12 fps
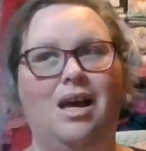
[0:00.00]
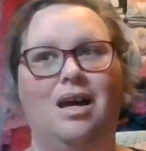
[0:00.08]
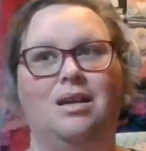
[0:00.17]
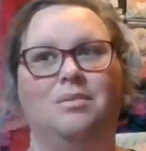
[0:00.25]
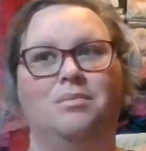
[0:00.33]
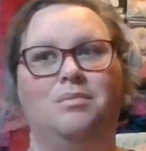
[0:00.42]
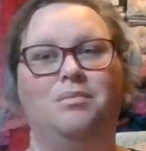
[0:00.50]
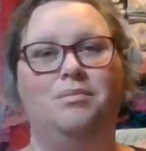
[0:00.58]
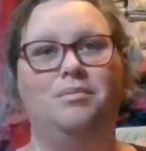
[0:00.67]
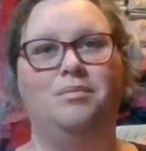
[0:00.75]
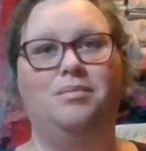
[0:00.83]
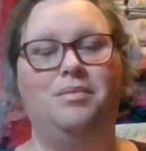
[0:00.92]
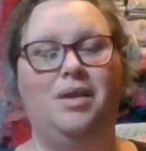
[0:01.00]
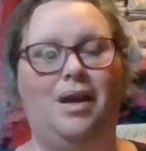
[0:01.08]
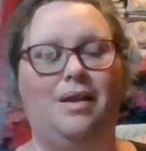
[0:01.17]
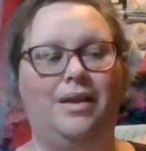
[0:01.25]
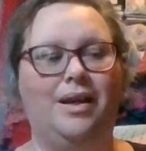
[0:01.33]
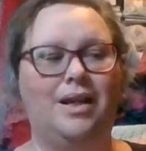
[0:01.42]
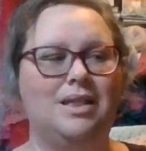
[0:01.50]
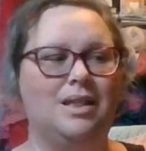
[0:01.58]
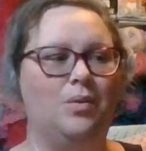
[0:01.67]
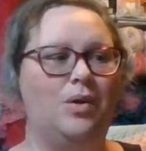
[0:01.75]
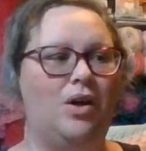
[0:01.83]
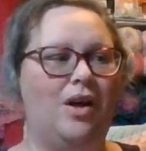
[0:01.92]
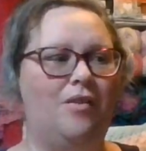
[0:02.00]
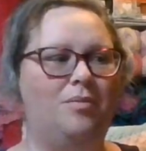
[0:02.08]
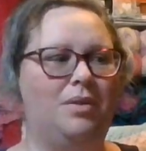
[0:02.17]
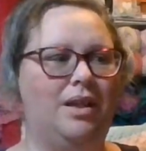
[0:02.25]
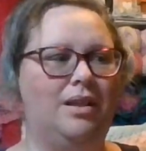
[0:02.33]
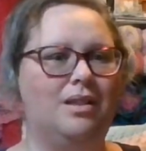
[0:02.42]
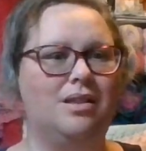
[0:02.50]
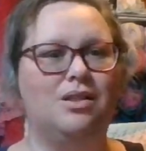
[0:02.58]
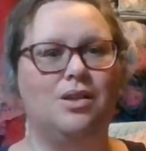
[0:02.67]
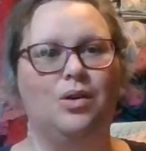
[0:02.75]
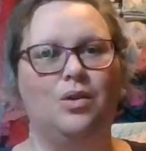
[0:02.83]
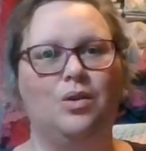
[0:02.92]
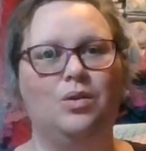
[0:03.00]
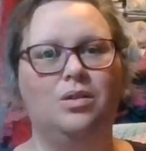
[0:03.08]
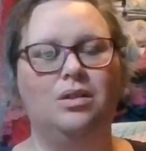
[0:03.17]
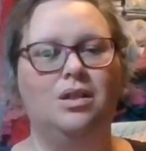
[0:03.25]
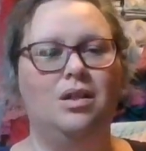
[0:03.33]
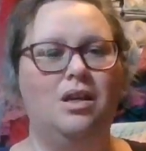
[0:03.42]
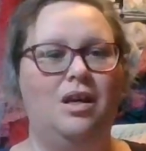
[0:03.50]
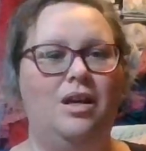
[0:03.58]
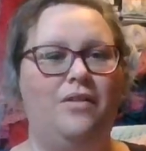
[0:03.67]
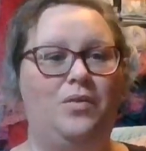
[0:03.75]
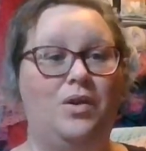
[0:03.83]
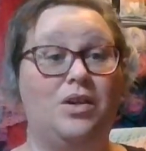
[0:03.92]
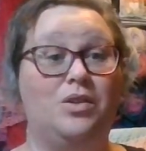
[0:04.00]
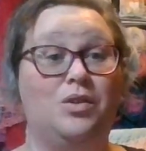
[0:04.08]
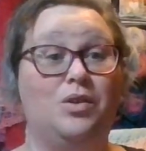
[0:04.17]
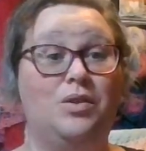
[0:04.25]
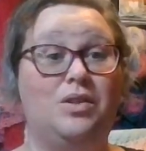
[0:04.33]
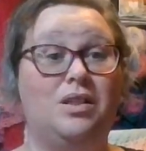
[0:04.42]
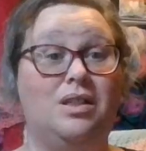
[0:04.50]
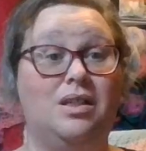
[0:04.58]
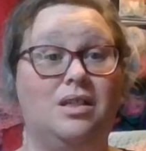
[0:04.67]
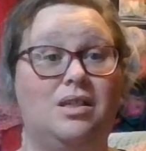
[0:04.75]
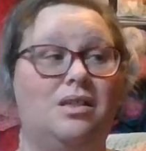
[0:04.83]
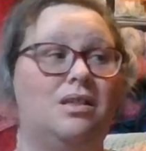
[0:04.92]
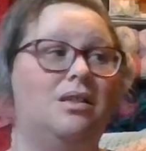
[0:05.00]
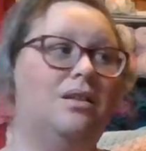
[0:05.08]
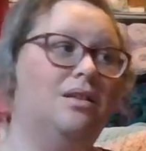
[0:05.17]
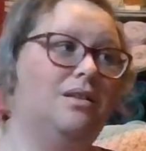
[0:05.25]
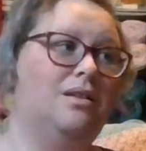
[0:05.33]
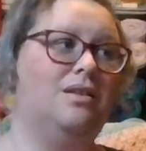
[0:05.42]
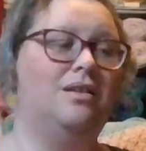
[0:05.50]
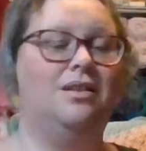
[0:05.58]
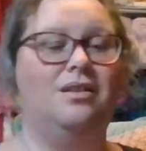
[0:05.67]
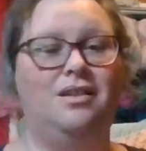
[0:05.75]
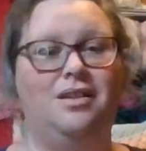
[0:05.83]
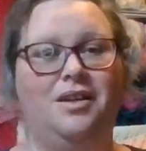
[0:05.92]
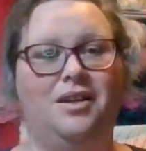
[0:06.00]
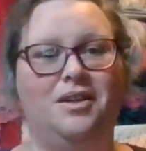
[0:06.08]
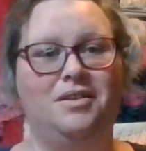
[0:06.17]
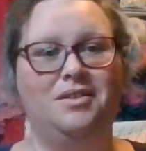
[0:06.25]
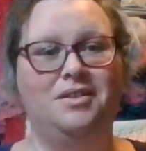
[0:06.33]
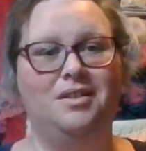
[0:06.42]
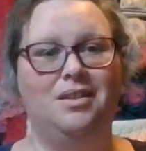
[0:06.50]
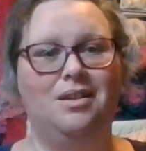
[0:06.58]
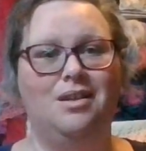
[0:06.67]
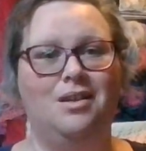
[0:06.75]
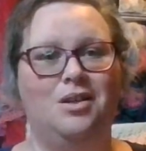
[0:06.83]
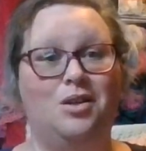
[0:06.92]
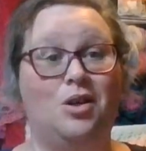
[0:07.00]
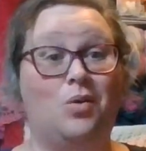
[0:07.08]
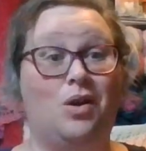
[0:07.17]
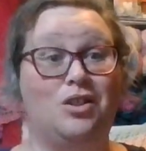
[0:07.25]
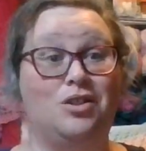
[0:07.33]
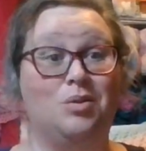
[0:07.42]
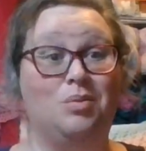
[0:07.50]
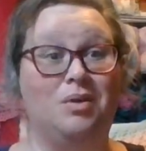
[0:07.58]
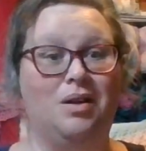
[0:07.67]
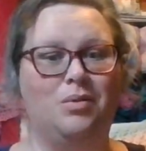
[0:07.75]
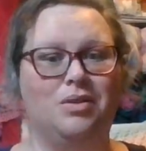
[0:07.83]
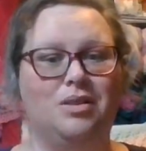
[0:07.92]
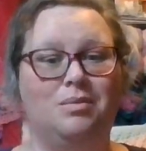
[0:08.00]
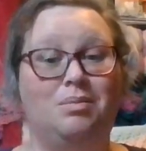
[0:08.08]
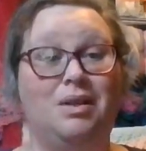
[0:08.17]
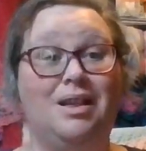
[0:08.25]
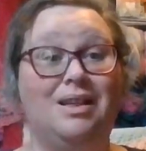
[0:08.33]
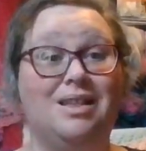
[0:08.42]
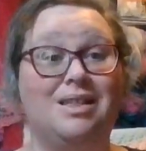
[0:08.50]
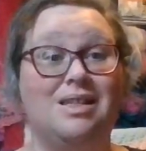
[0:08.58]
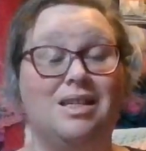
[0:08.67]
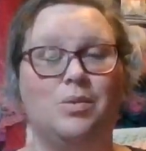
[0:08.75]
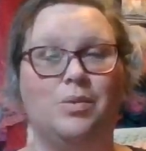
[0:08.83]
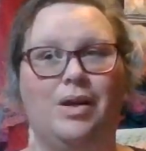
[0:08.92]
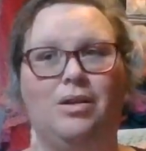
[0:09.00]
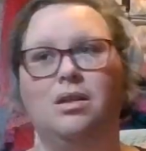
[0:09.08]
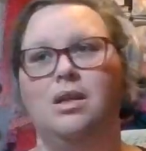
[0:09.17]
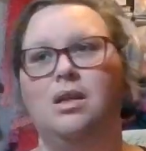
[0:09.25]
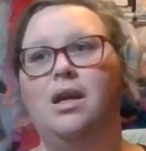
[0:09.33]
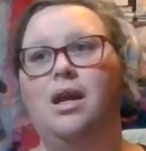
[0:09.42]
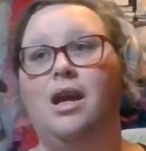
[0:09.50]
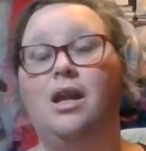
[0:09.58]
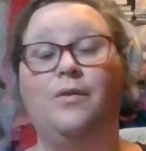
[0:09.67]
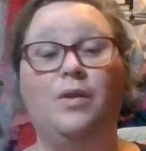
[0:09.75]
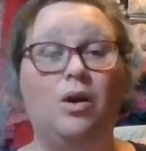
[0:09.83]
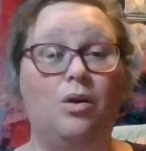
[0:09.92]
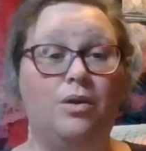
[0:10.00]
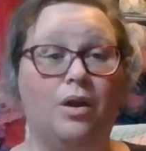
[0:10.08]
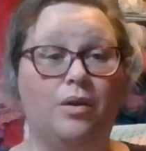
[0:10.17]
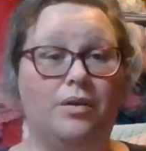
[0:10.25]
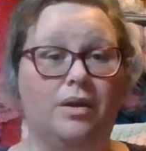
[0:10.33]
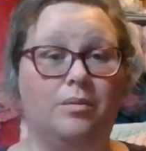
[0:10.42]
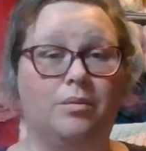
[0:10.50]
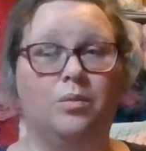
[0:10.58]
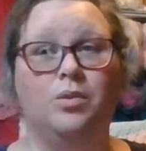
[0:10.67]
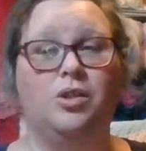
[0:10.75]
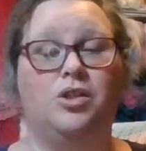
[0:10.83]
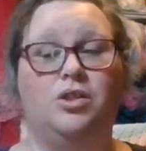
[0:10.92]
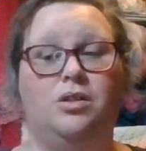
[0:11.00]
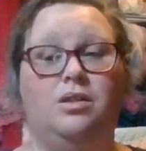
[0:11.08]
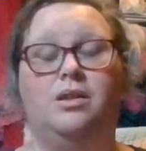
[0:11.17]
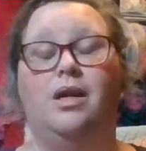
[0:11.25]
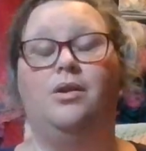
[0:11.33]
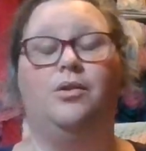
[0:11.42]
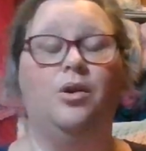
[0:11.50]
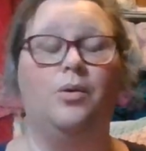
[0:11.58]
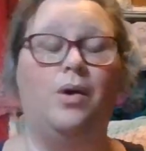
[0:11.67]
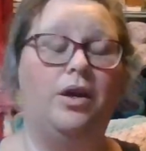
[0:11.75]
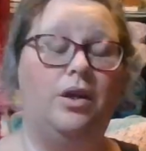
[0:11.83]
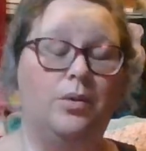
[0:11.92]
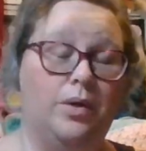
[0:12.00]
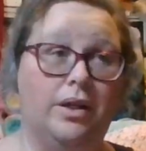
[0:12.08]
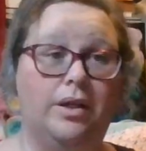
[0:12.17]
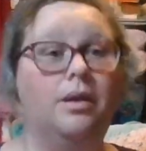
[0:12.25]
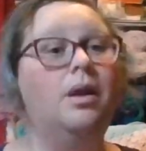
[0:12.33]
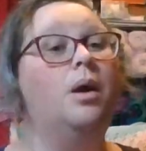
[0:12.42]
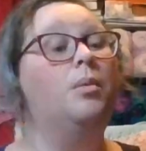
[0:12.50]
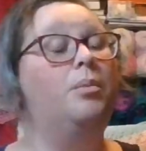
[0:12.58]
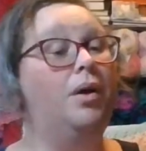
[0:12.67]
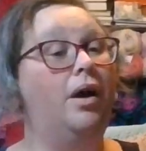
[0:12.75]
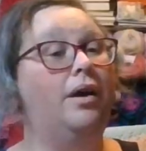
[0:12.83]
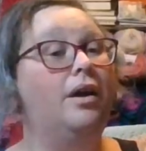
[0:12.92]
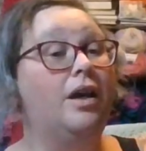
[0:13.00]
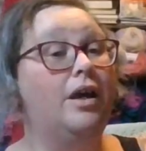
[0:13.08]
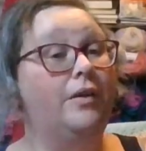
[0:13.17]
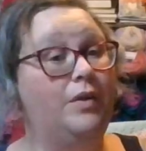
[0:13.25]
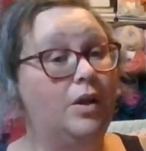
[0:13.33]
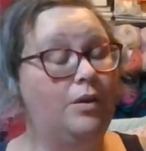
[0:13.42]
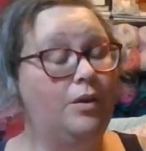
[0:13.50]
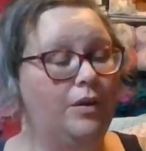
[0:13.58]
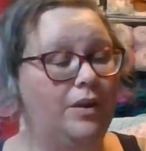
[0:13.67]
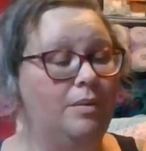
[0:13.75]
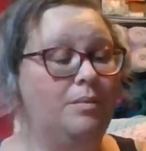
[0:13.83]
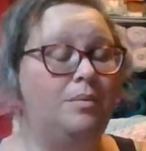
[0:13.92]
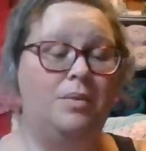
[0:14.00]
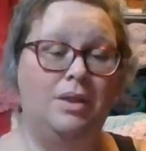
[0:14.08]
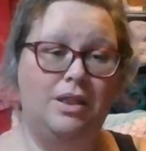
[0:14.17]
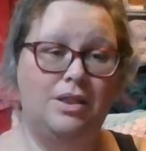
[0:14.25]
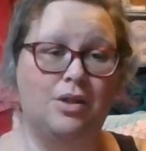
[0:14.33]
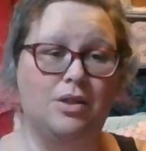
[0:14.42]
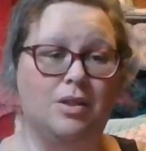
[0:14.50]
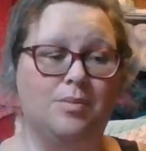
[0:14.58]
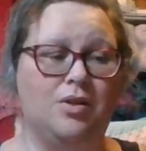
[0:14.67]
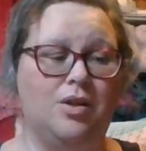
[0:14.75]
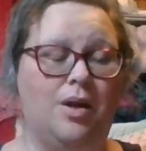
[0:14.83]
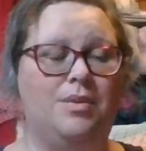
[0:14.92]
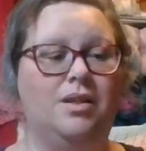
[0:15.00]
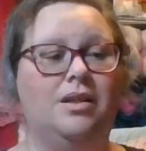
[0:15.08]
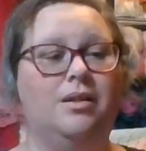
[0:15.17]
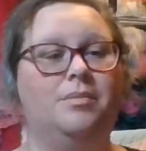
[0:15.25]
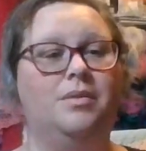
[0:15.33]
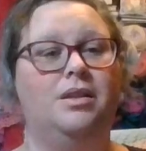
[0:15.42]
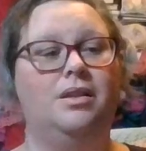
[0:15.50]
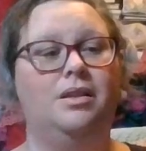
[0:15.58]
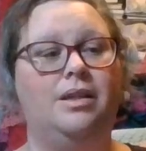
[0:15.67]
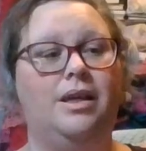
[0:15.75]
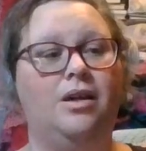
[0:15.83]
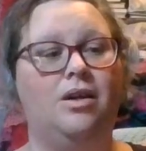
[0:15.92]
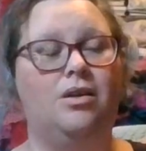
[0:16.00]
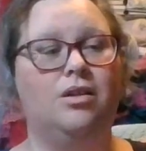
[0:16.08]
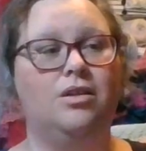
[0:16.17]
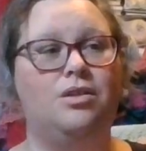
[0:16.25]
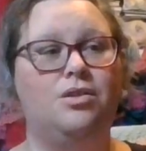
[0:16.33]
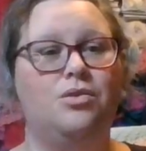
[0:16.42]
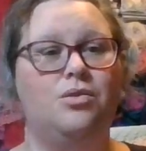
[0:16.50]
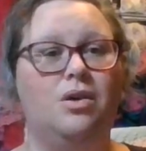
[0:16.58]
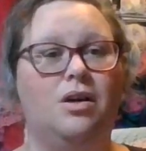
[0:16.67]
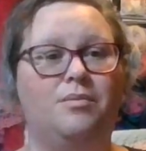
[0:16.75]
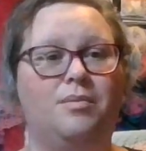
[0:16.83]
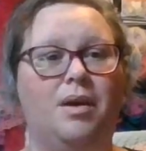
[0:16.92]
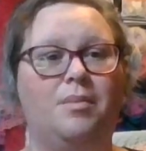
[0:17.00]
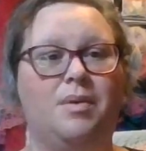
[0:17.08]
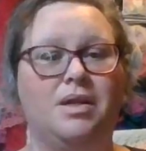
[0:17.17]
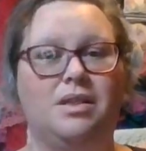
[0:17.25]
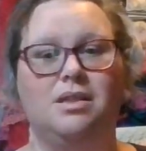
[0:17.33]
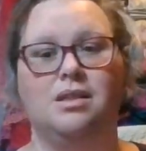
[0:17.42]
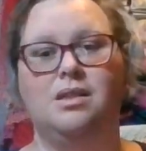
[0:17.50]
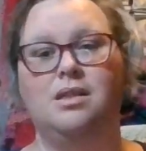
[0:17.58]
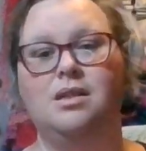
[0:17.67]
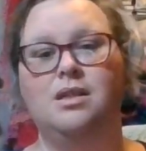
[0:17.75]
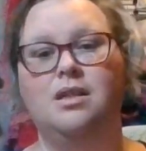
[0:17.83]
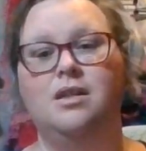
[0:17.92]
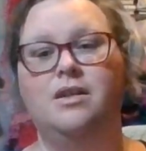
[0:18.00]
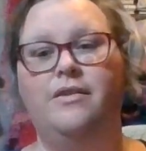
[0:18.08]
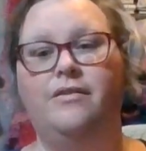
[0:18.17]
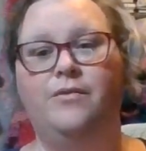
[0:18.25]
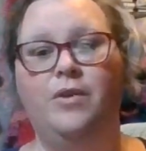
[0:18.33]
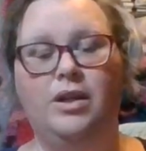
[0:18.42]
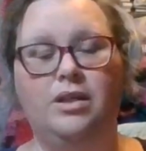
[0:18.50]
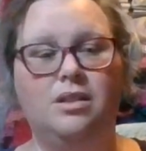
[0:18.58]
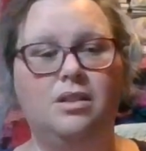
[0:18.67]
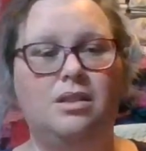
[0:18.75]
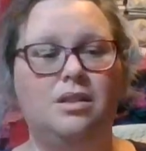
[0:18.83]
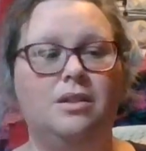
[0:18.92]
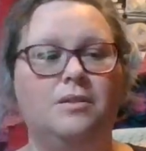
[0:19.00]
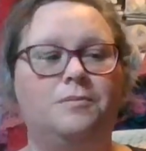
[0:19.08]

um, yeah, like I said, we all have playlists, so if you guys are new to this, you know, go watch their play playlist as well. And if you don't know them, which I don't know why you wouldn't, but if you don't know them, please go subscribe to them. They are two of my bestest friends,